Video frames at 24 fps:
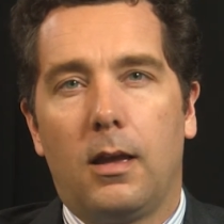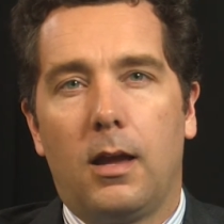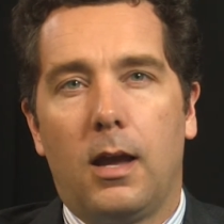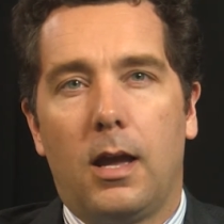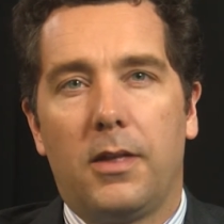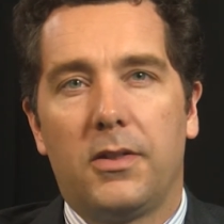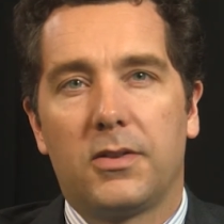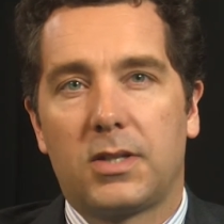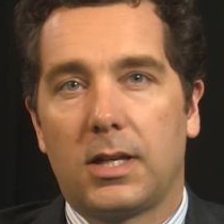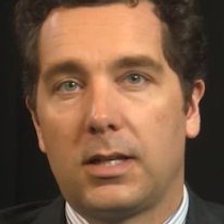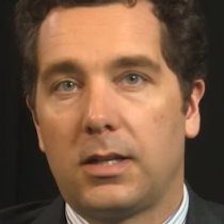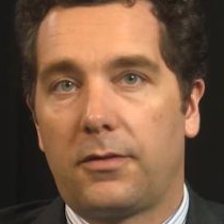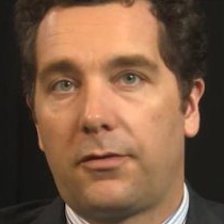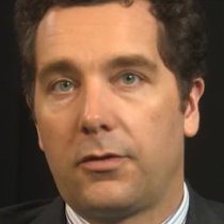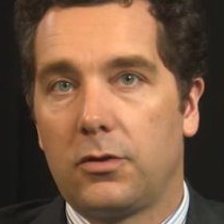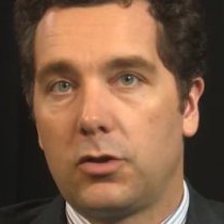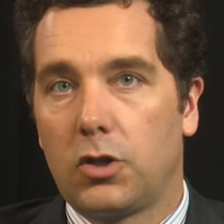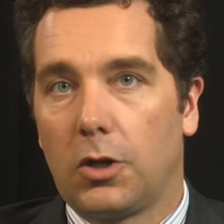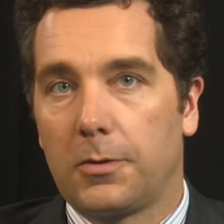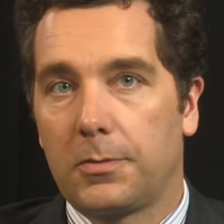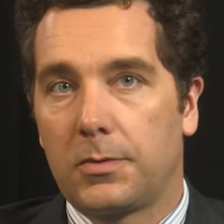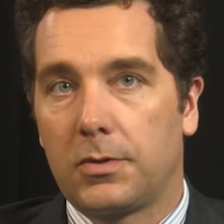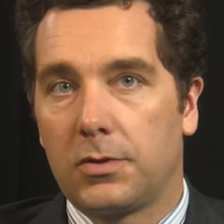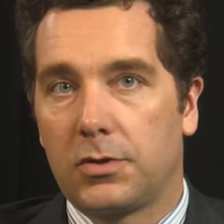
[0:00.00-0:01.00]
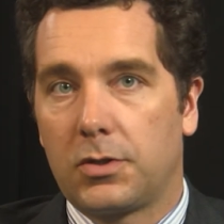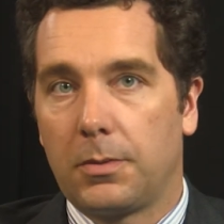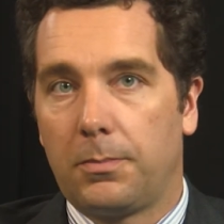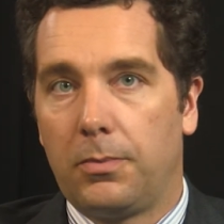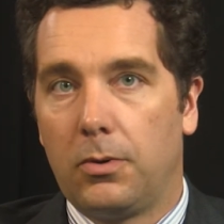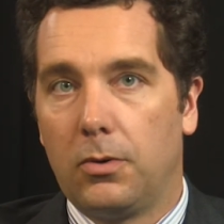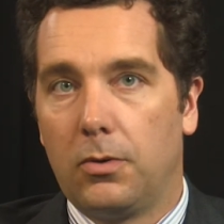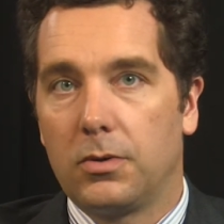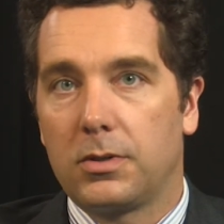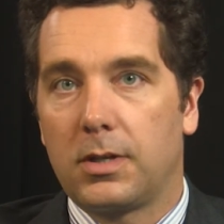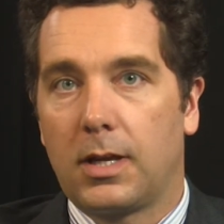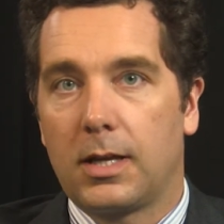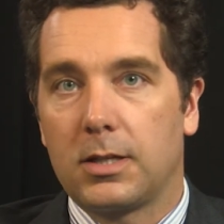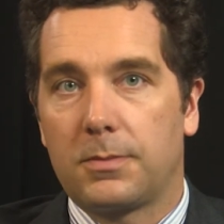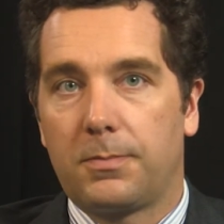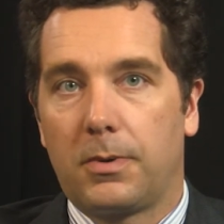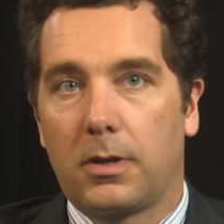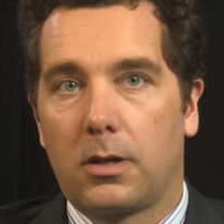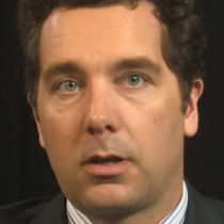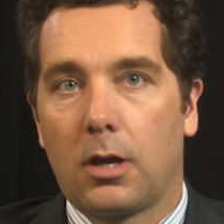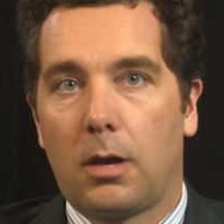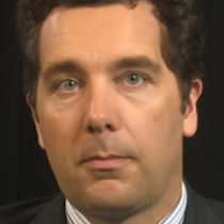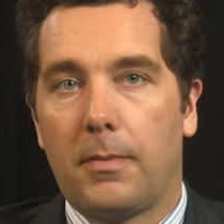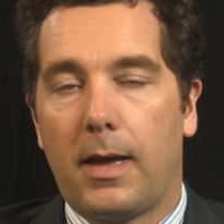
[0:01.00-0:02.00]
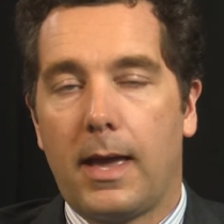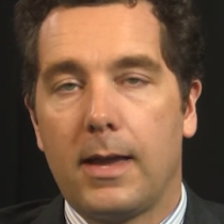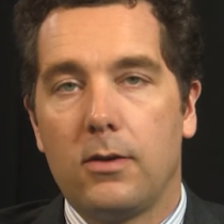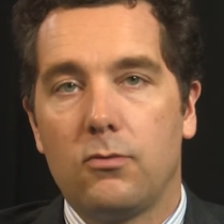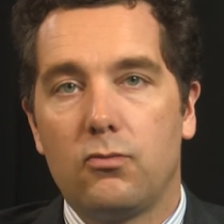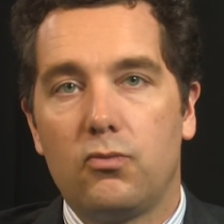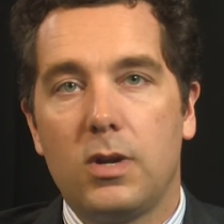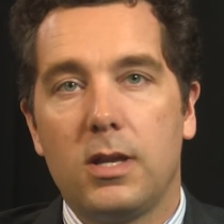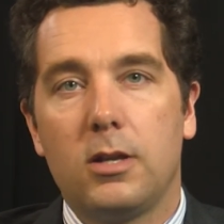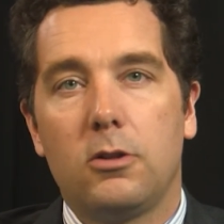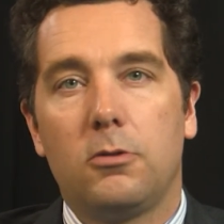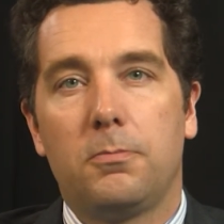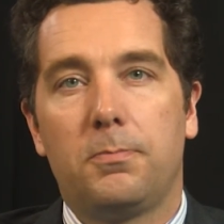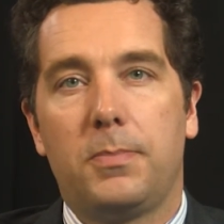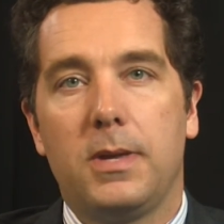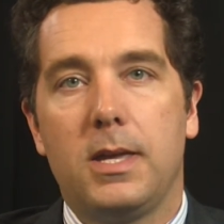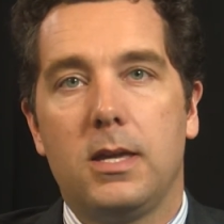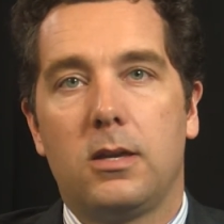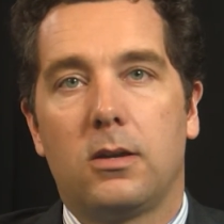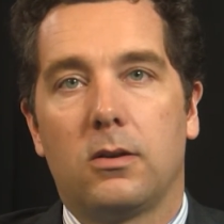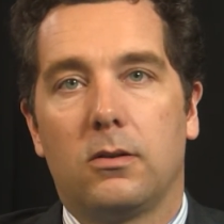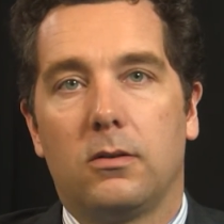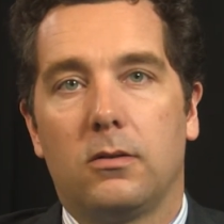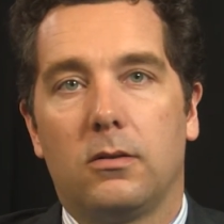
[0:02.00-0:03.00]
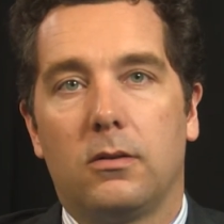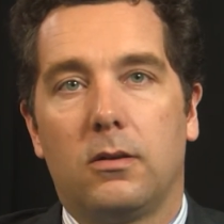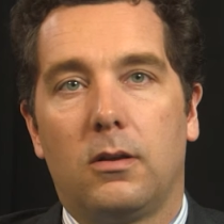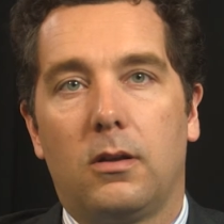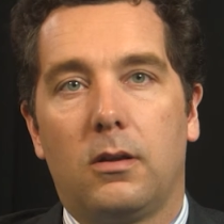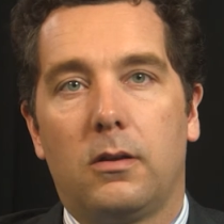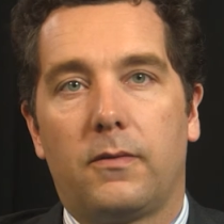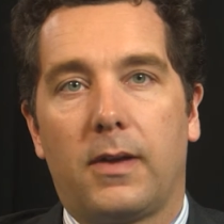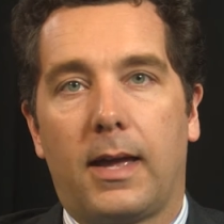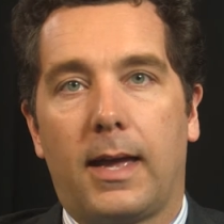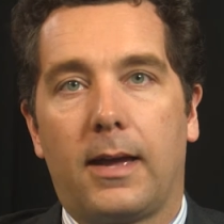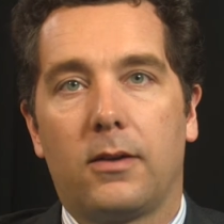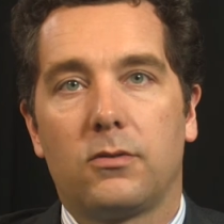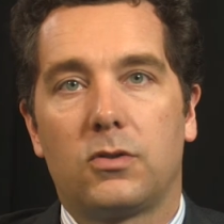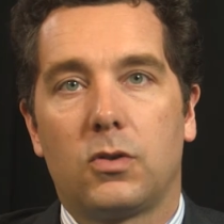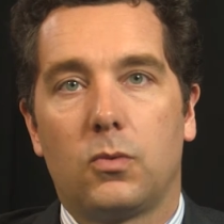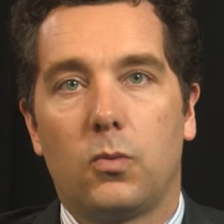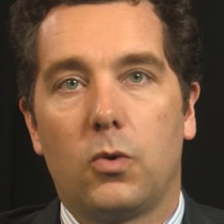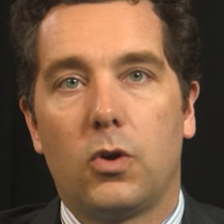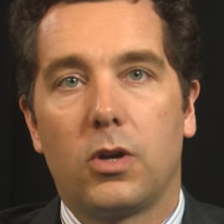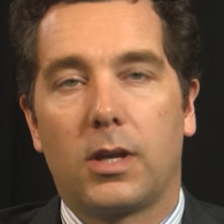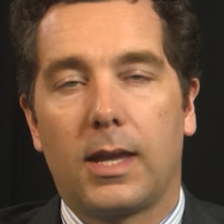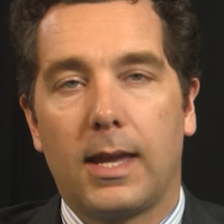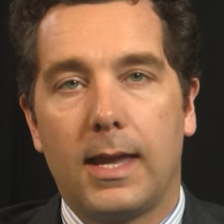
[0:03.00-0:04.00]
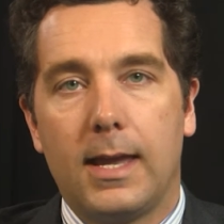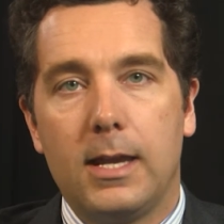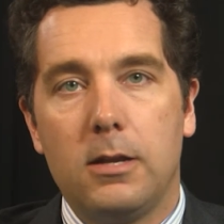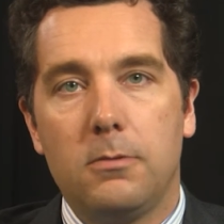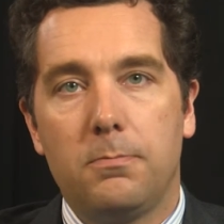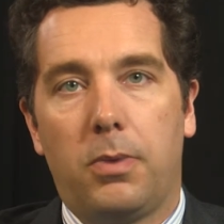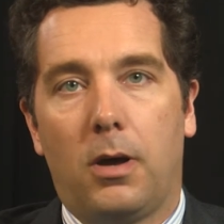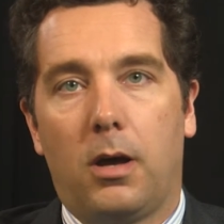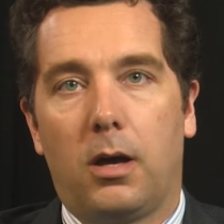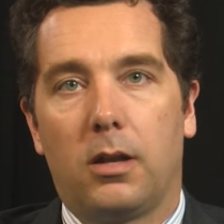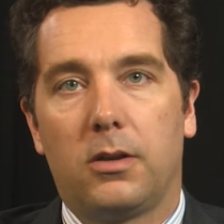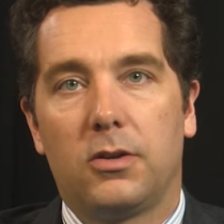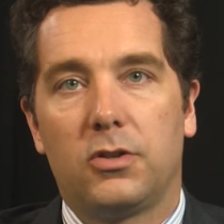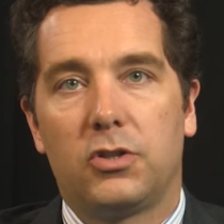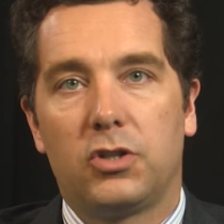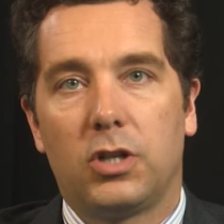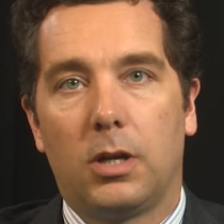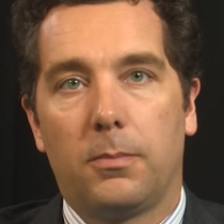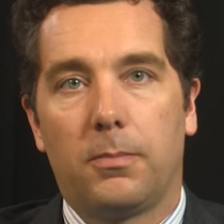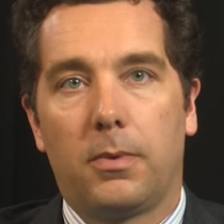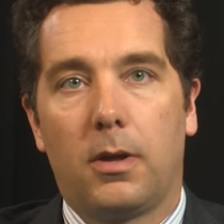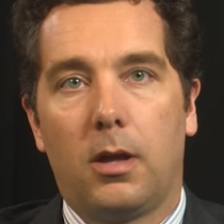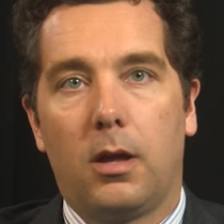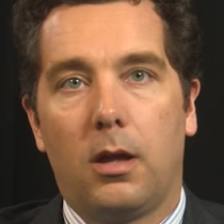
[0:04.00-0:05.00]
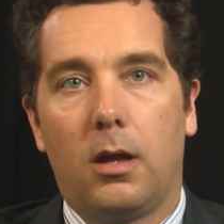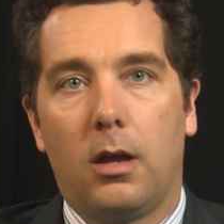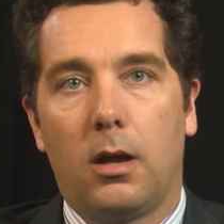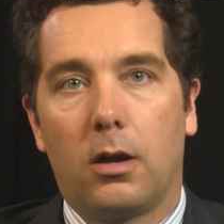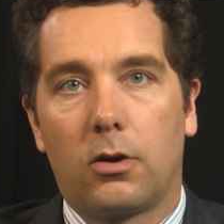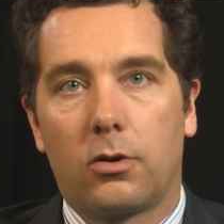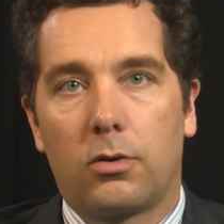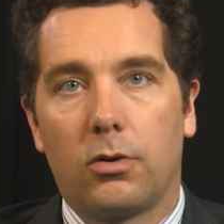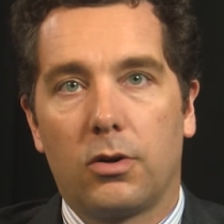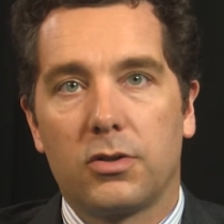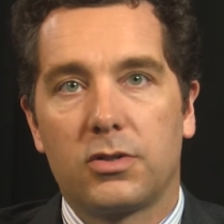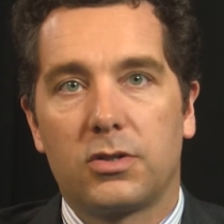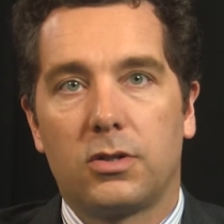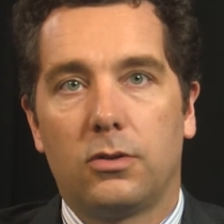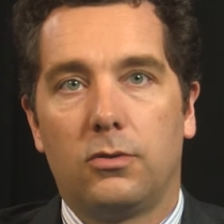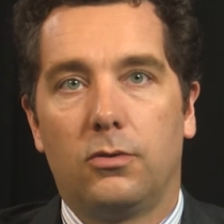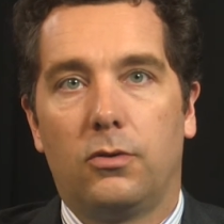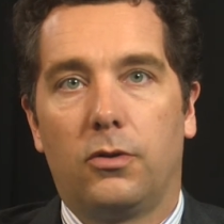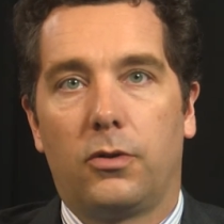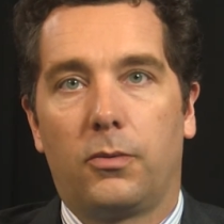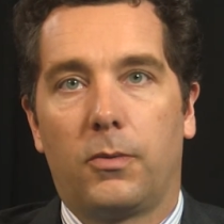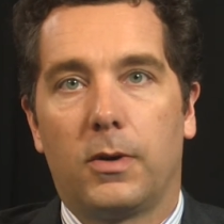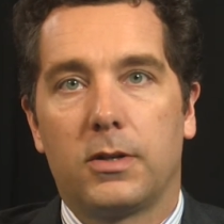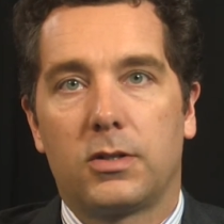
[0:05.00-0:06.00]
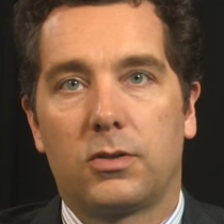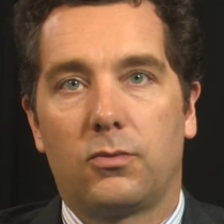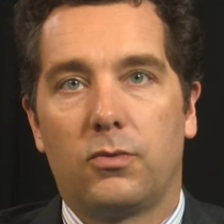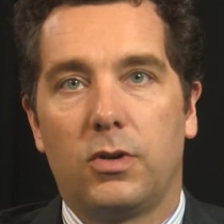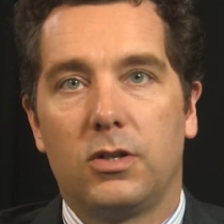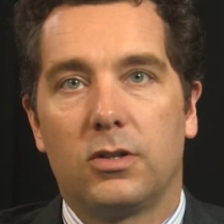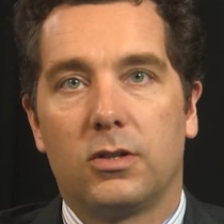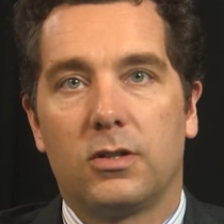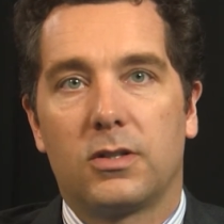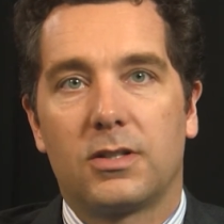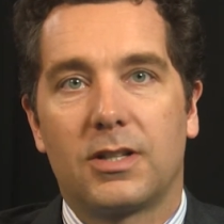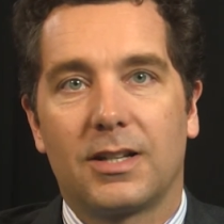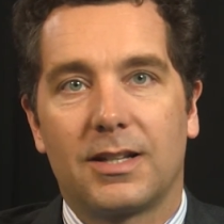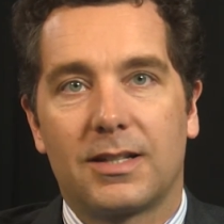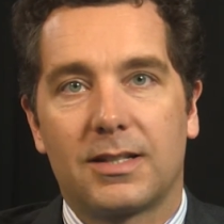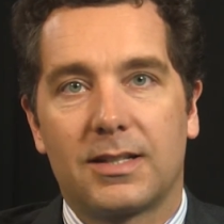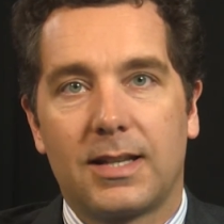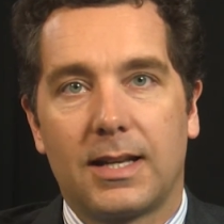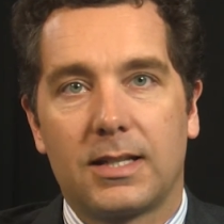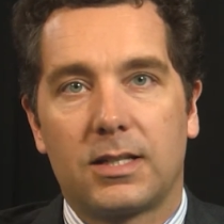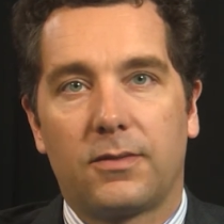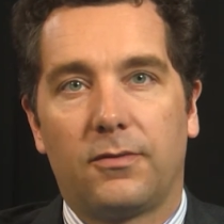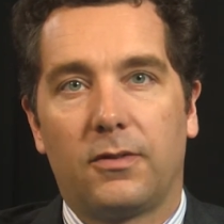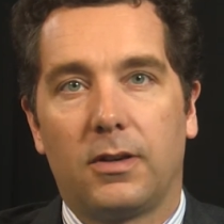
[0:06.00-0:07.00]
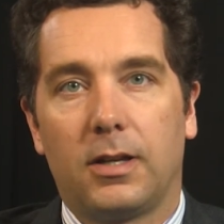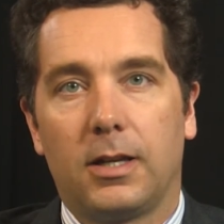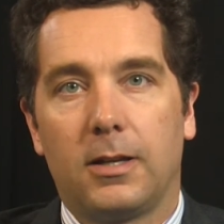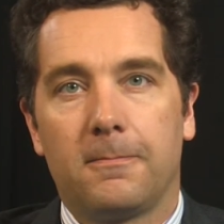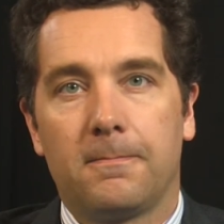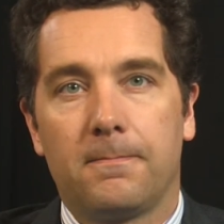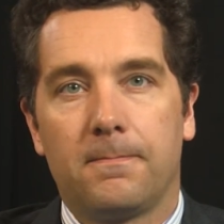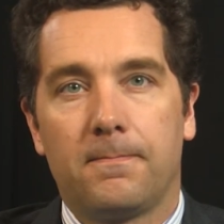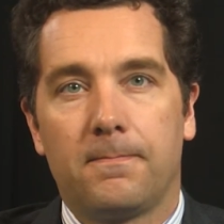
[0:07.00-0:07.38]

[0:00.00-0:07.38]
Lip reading: And the Centre for Adoption Support has become a real beacon for how to work in partnership across the Northwest region successfully.